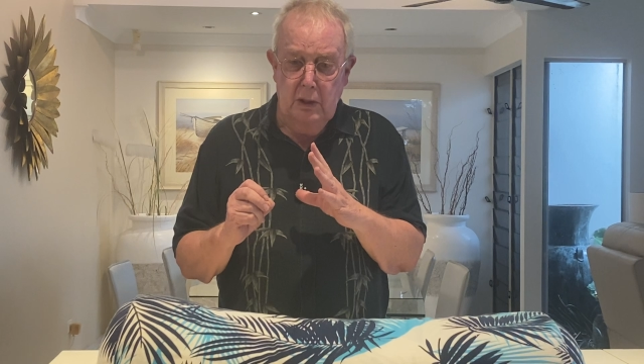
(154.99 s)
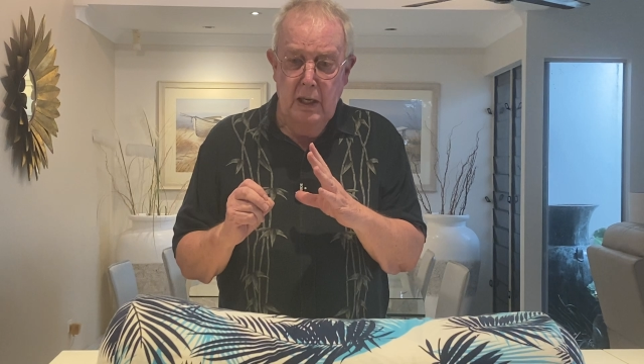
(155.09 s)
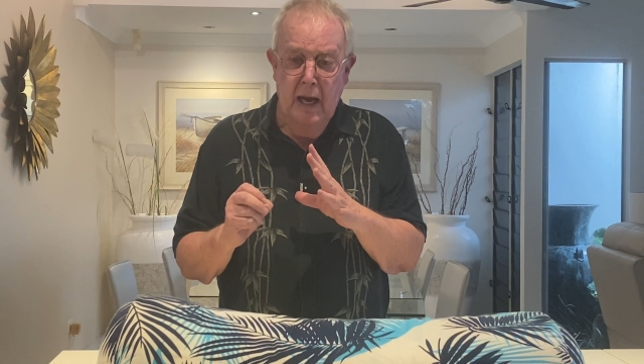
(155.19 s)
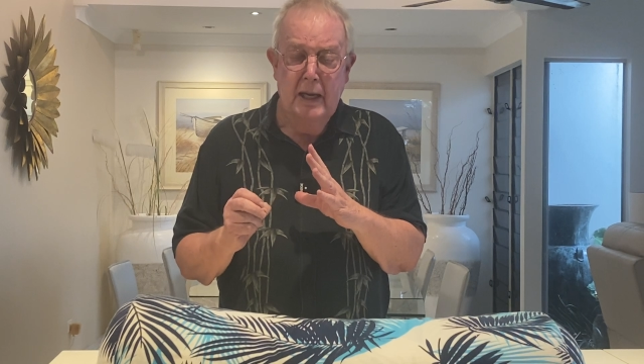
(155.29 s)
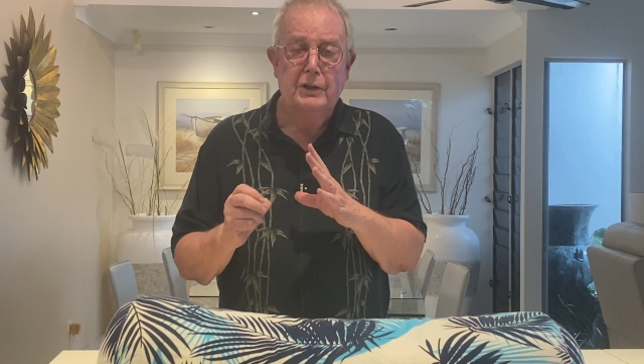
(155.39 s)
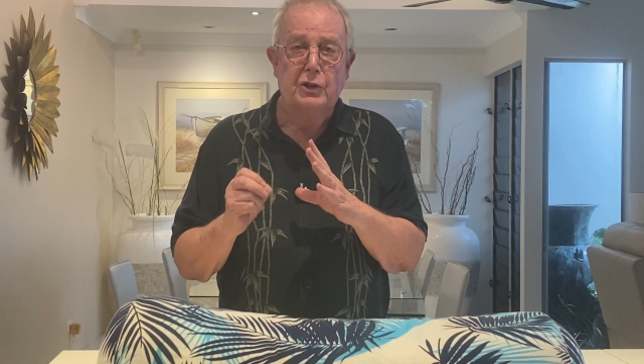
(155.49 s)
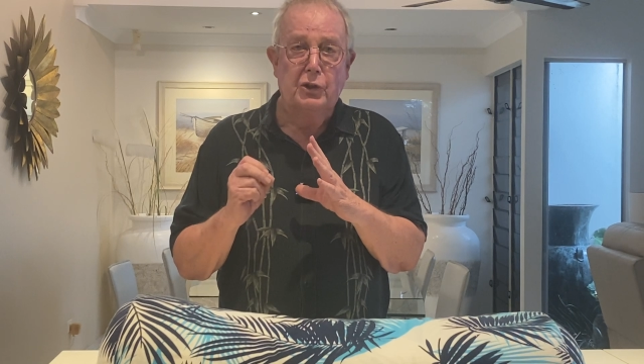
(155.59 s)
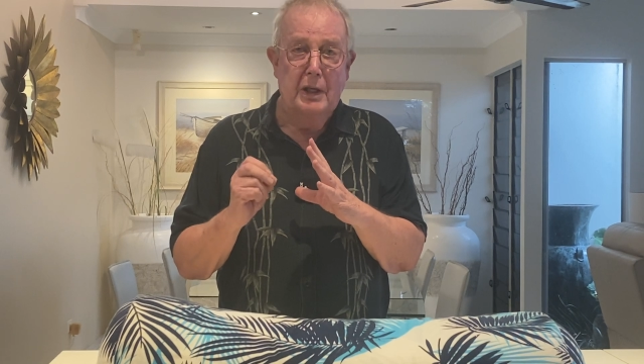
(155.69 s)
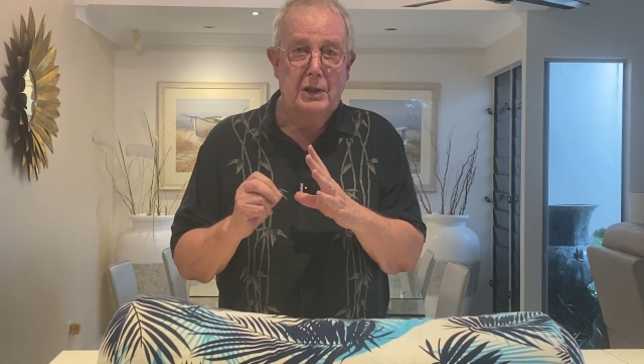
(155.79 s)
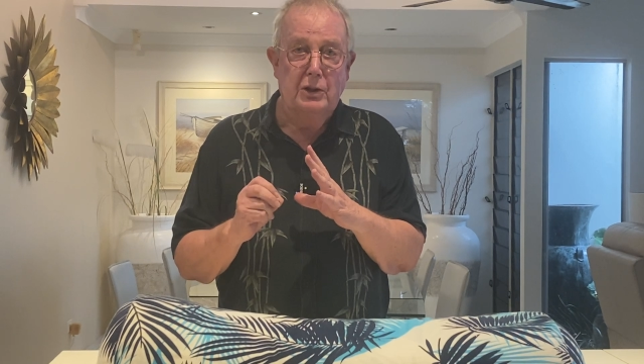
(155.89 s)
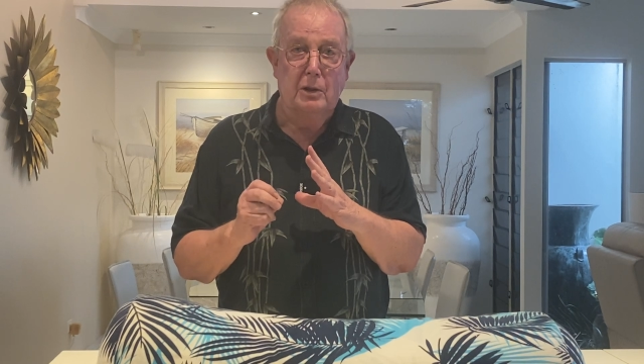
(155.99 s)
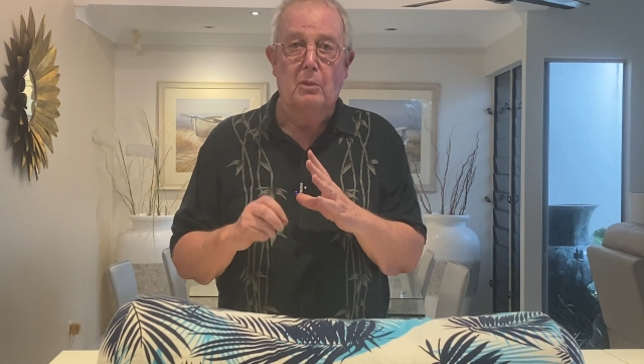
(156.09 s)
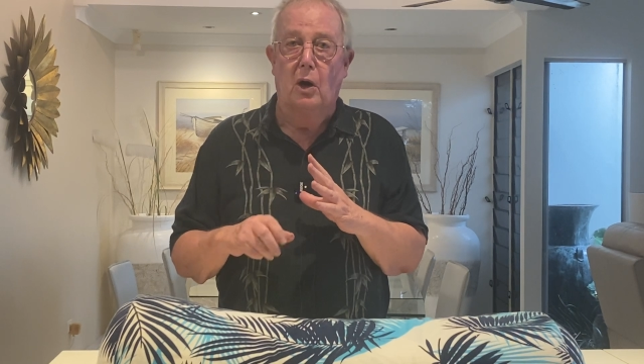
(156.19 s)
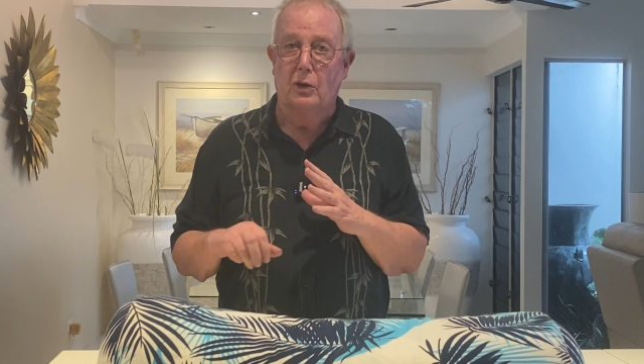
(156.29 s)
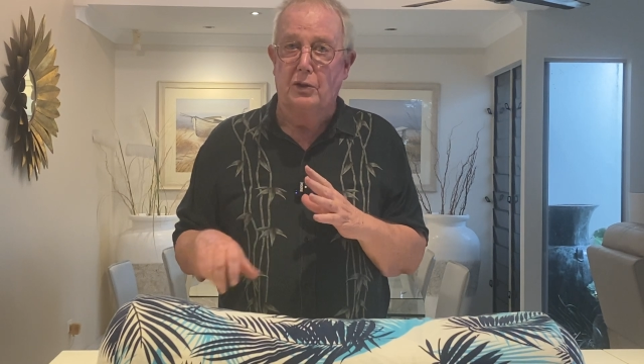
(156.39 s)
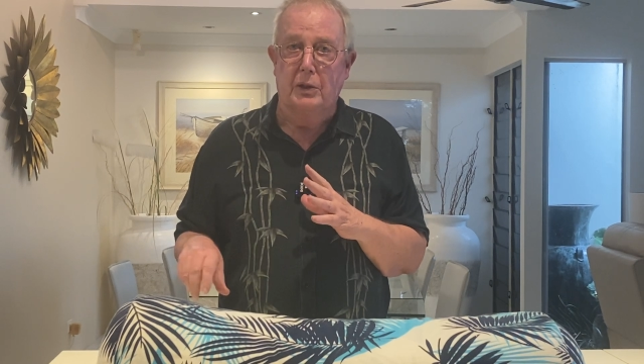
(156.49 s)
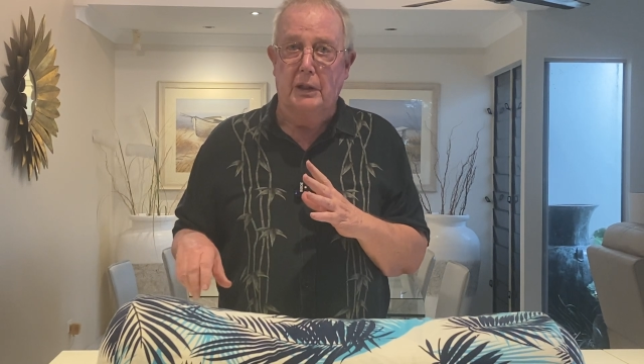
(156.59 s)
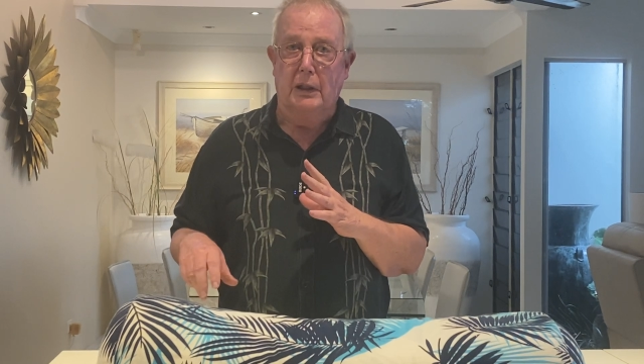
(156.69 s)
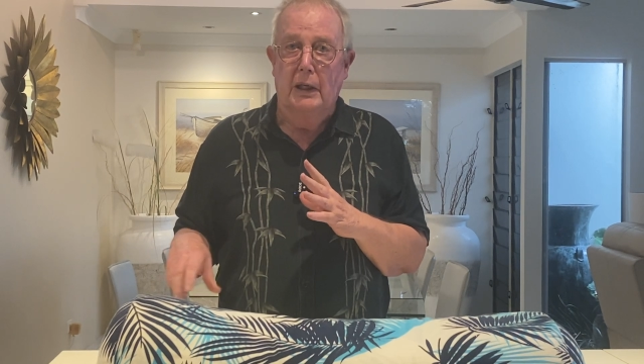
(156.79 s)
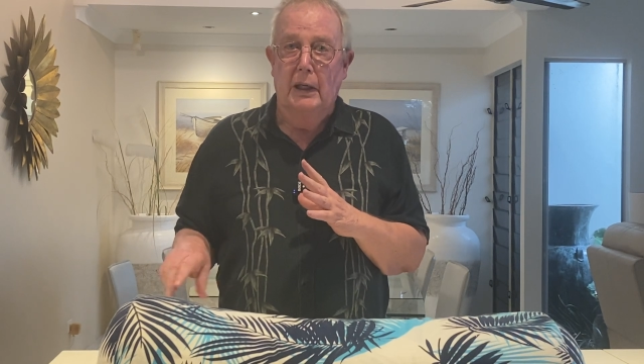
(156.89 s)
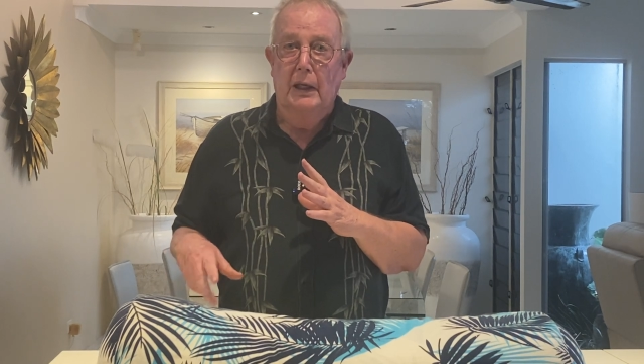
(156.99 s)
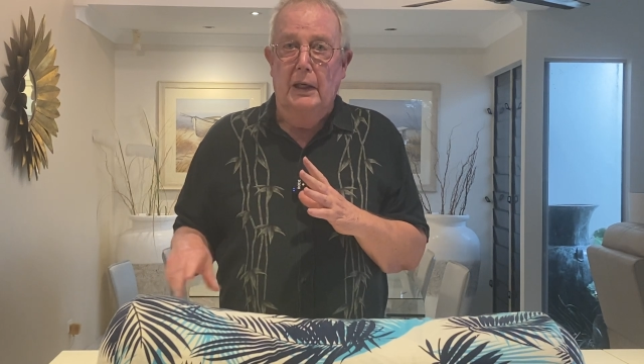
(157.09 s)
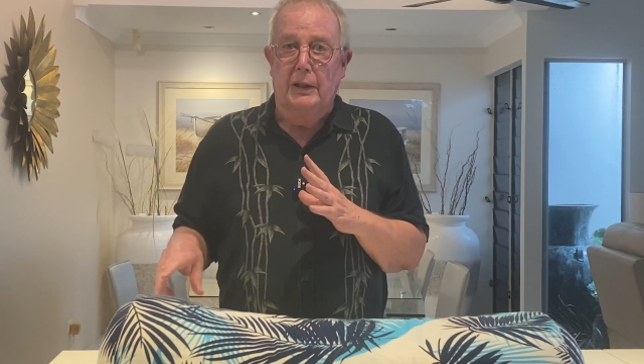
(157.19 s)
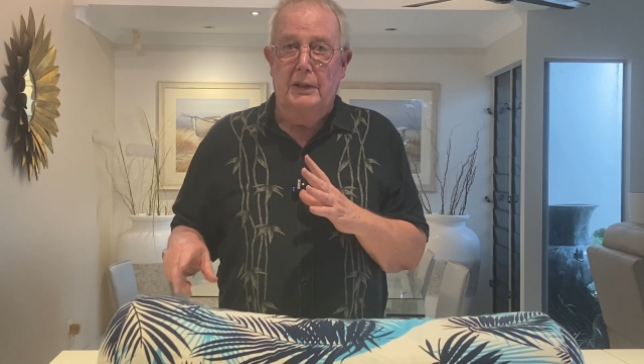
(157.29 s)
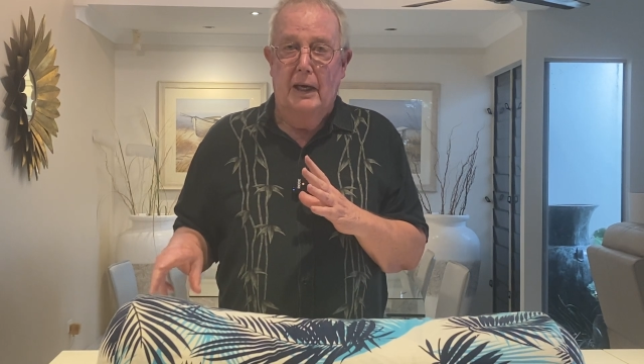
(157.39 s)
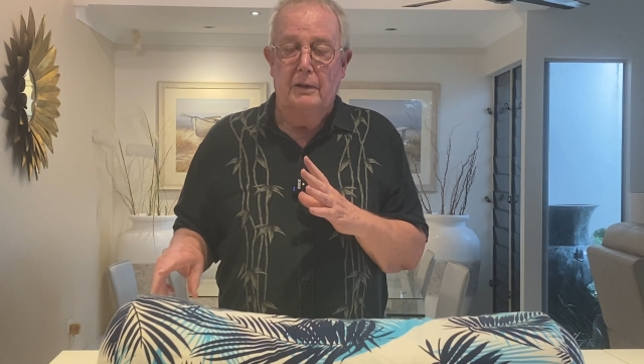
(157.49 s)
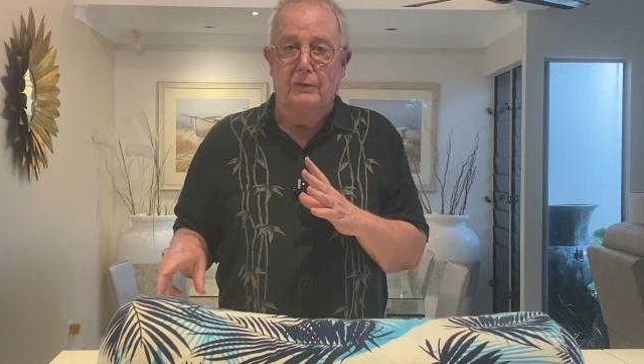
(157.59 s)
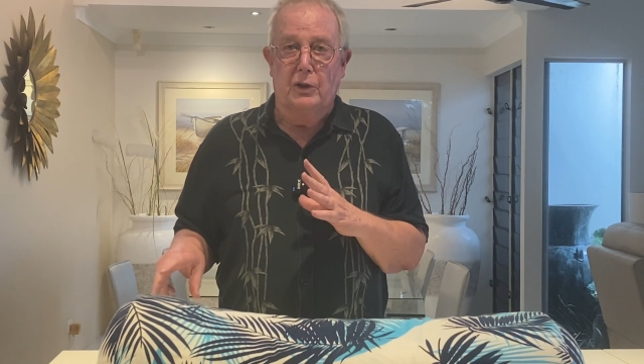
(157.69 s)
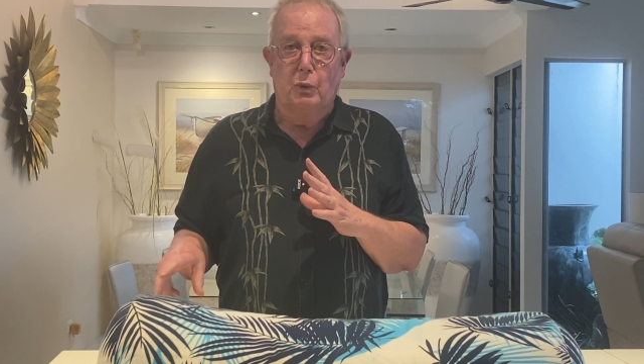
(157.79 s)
and traced them onto the canvas,